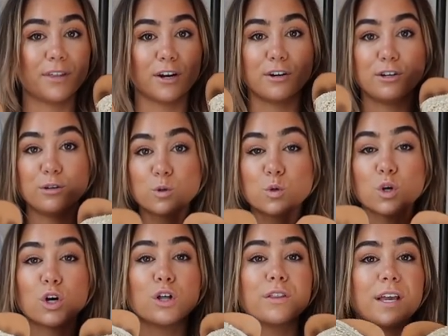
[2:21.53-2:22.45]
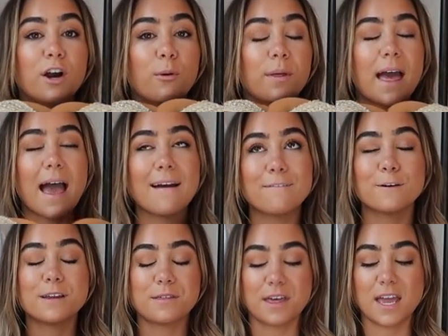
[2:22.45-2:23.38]
They're neutral, they go with
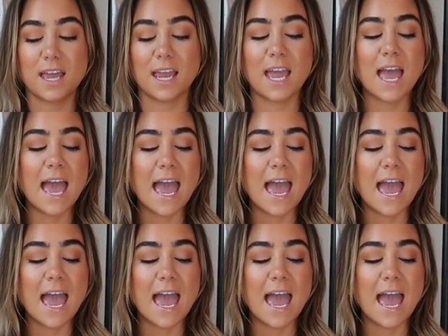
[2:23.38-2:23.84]
everything,